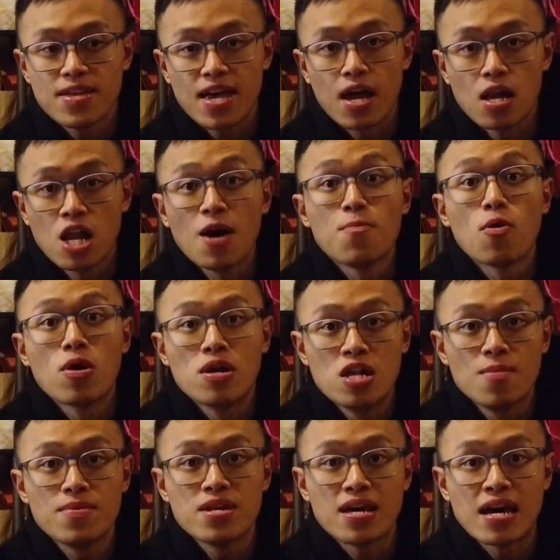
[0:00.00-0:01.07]
A lot more
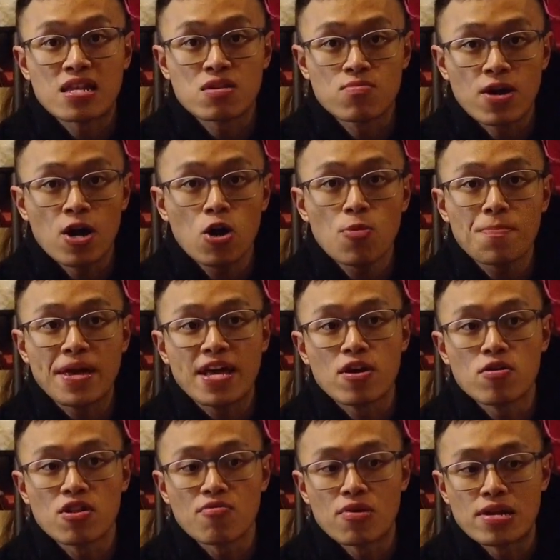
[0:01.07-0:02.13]
limited as well, being
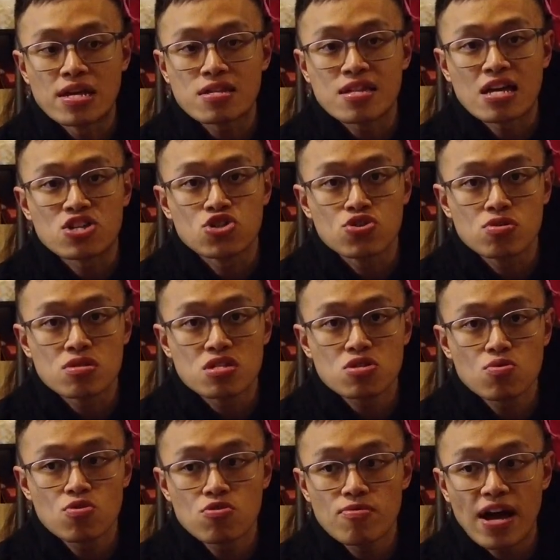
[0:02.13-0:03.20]
only released at juice
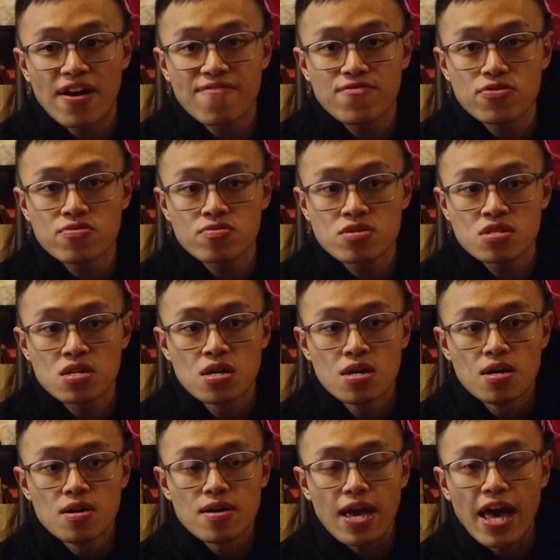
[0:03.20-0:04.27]
store raffles,
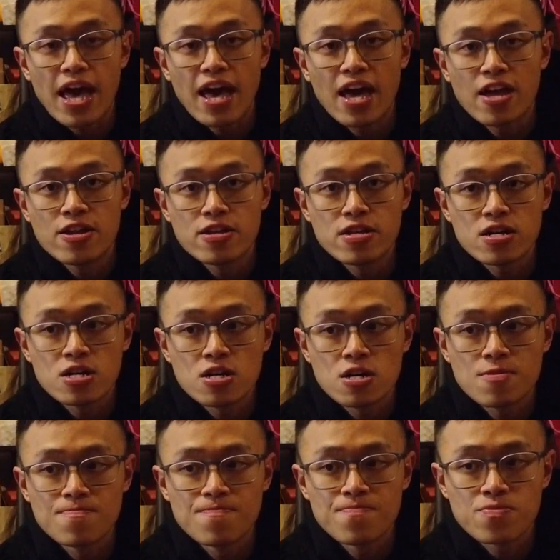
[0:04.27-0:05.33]
and
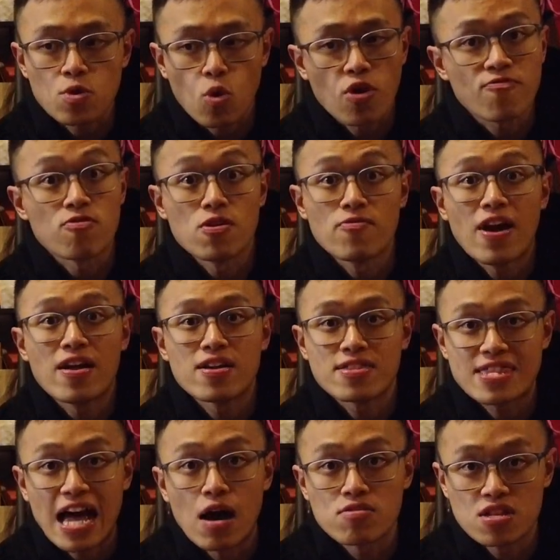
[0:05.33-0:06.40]
going for around
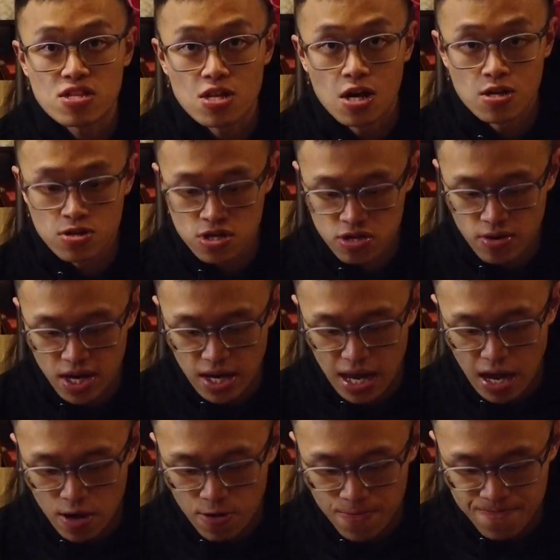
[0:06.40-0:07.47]
$1,000 right
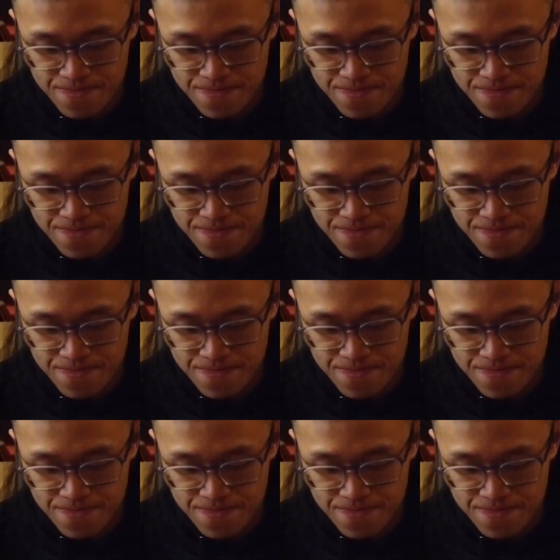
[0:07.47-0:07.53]
now.